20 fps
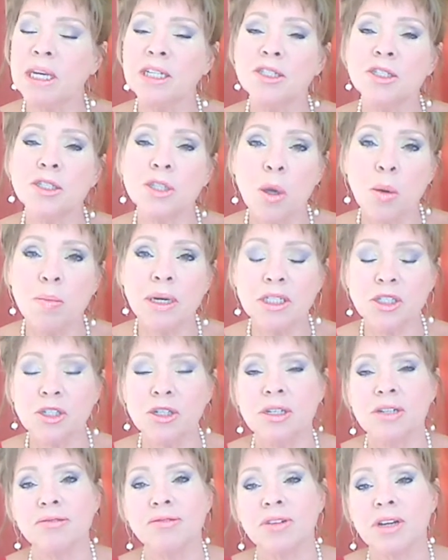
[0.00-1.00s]
so much
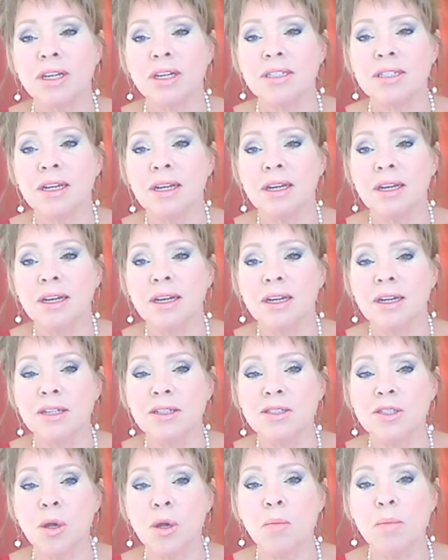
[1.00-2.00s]
different,
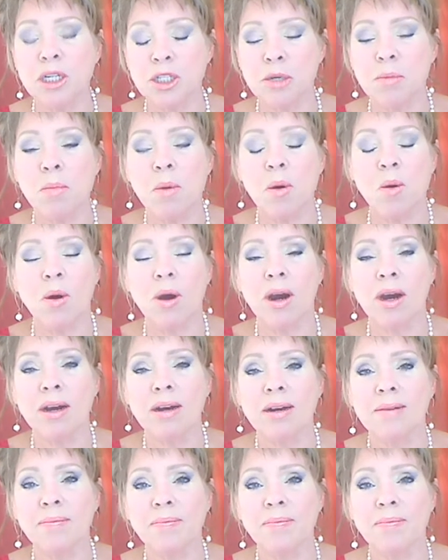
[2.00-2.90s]
so much more.